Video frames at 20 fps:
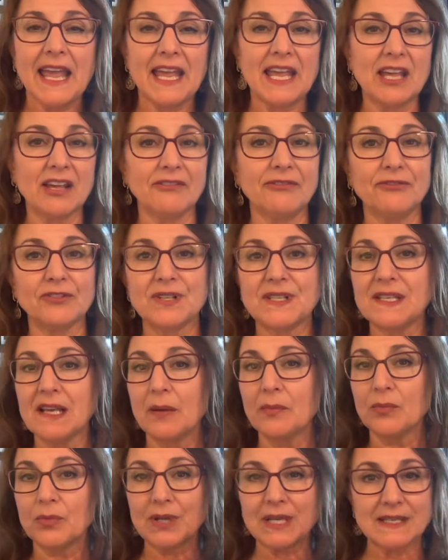If for
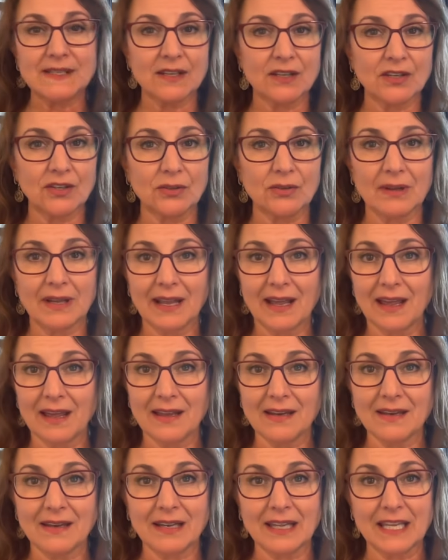some reason you
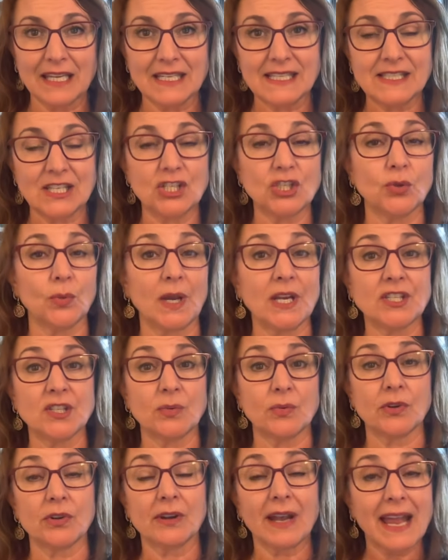get in a
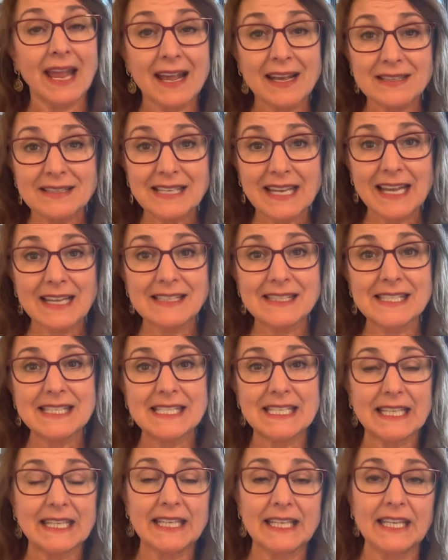situation where your hands get
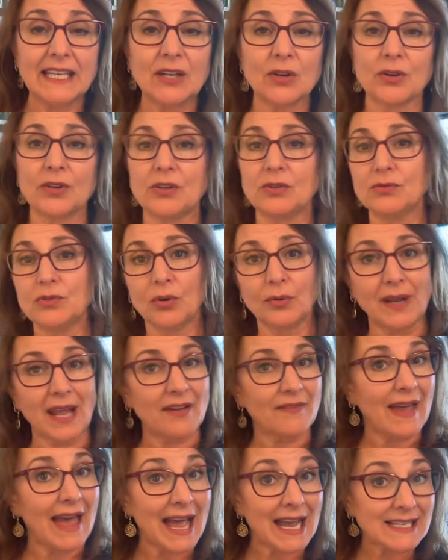sticky or you don't
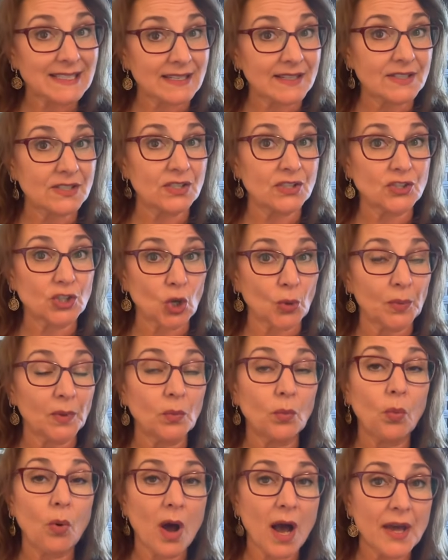have access to soap
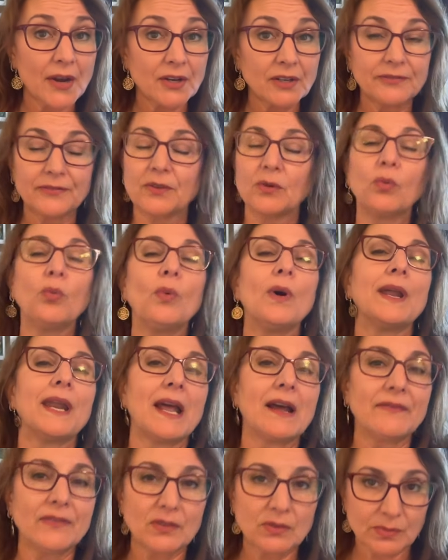and water for
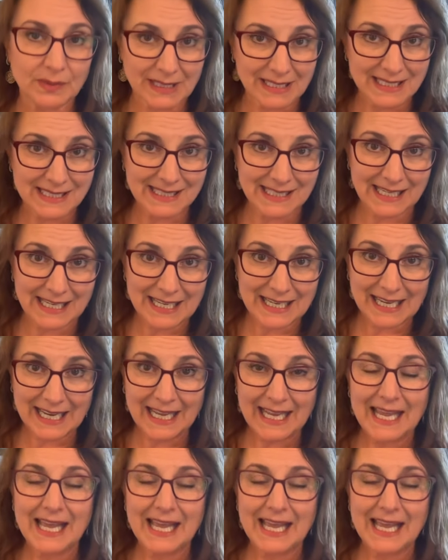whatever reason,